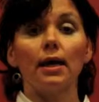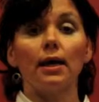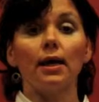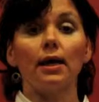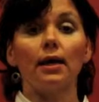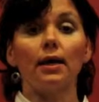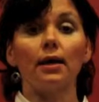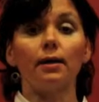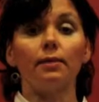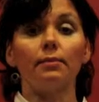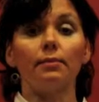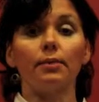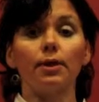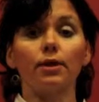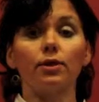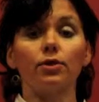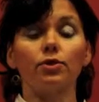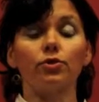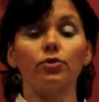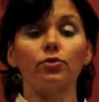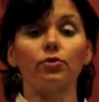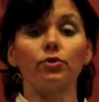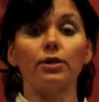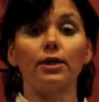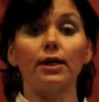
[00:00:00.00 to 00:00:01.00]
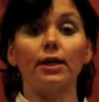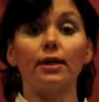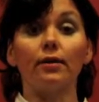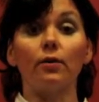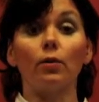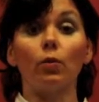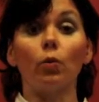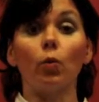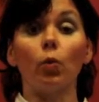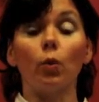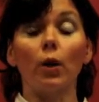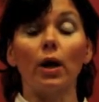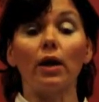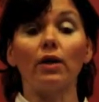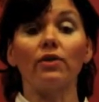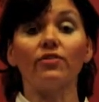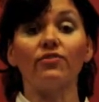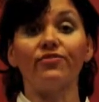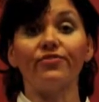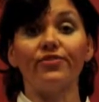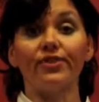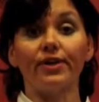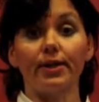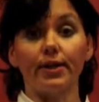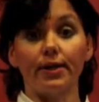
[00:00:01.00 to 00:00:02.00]
and make sure they
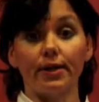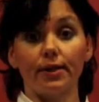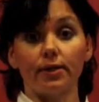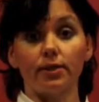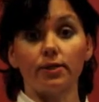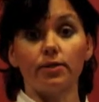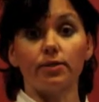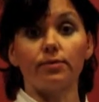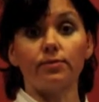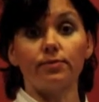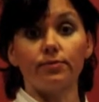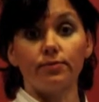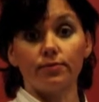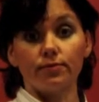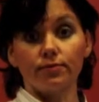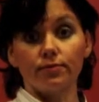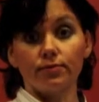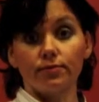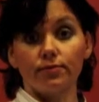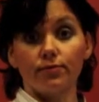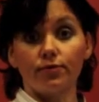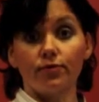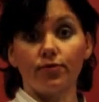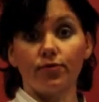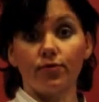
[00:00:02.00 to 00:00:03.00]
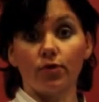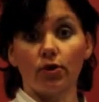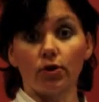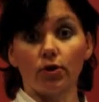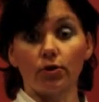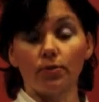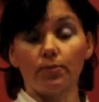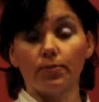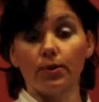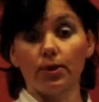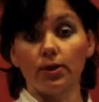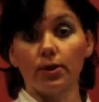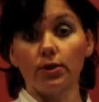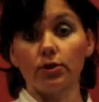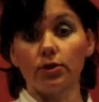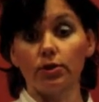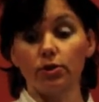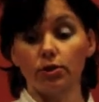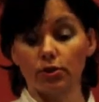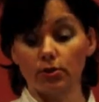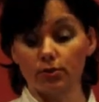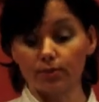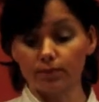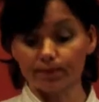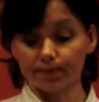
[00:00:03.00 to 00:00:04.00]
well fitted for the
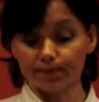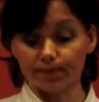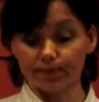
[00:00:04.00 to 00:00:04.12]
patient.